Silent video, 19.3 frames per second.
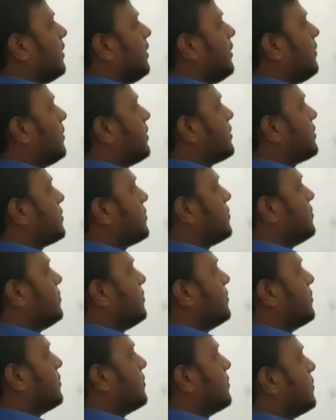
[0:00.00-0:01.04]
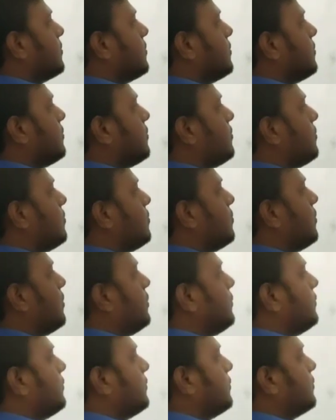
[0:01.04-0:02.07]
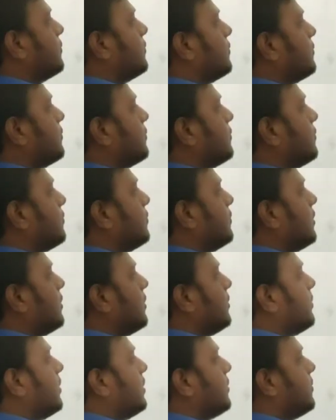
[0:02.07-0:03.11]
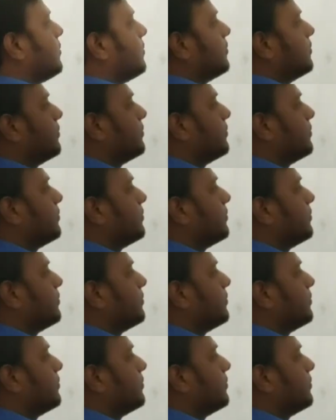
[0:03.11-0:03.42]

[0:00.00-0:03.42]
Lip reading: equals to 2 of 1 by 2.